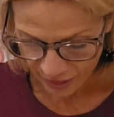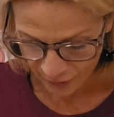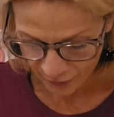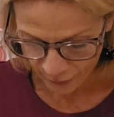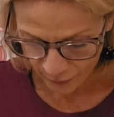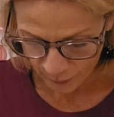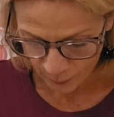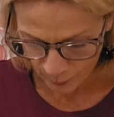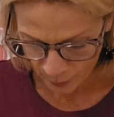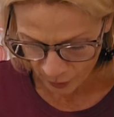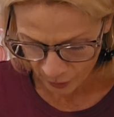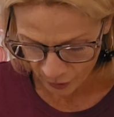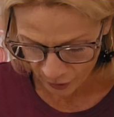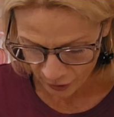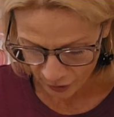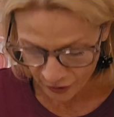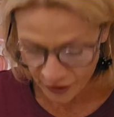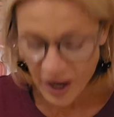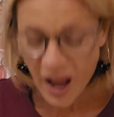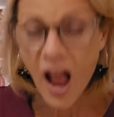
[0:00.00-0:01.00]
Third
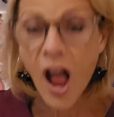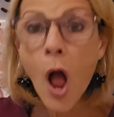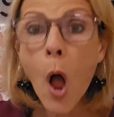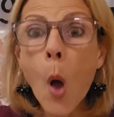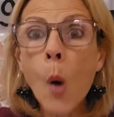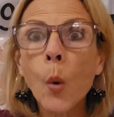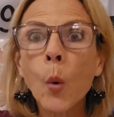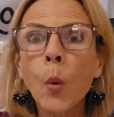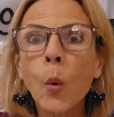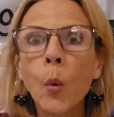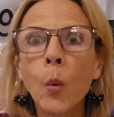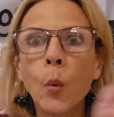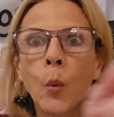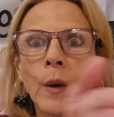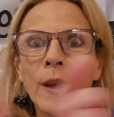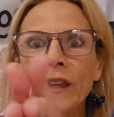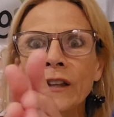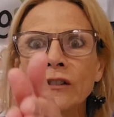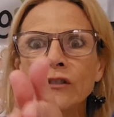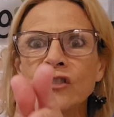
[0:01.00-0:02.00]
word.
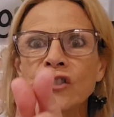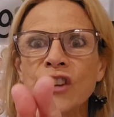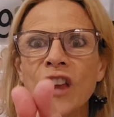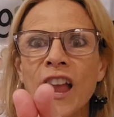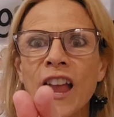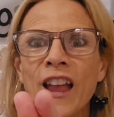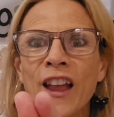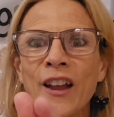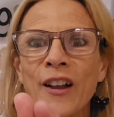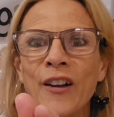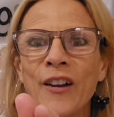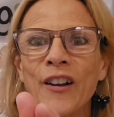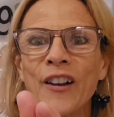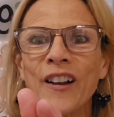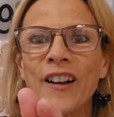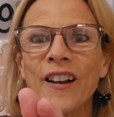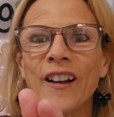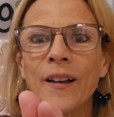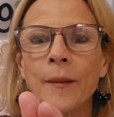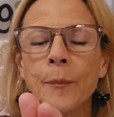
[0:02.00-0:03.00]
Wheelchair.
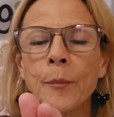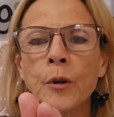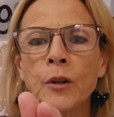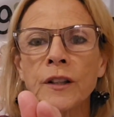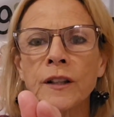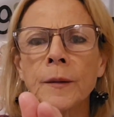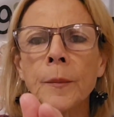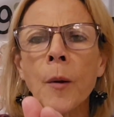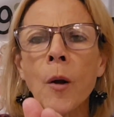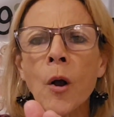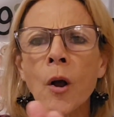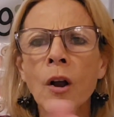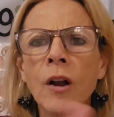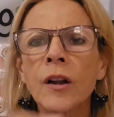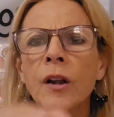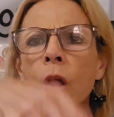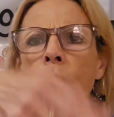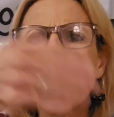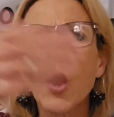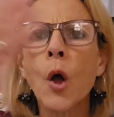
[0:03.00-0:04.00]
Pull it
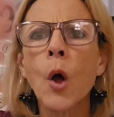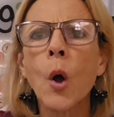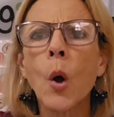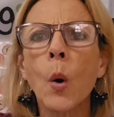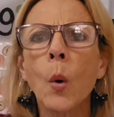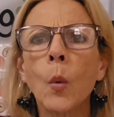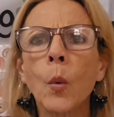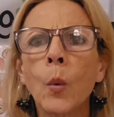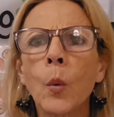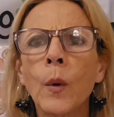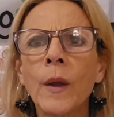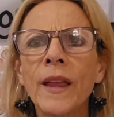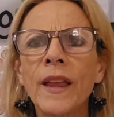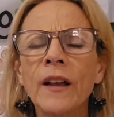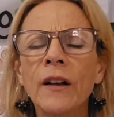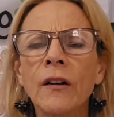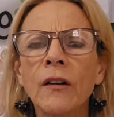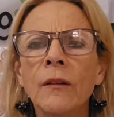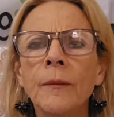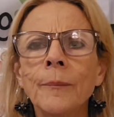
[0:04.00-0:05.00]
apart.
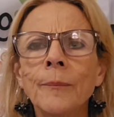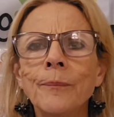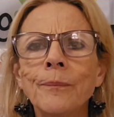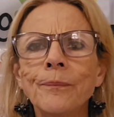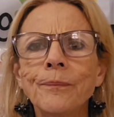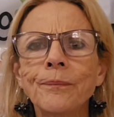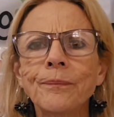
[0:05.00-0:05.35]
Wheel.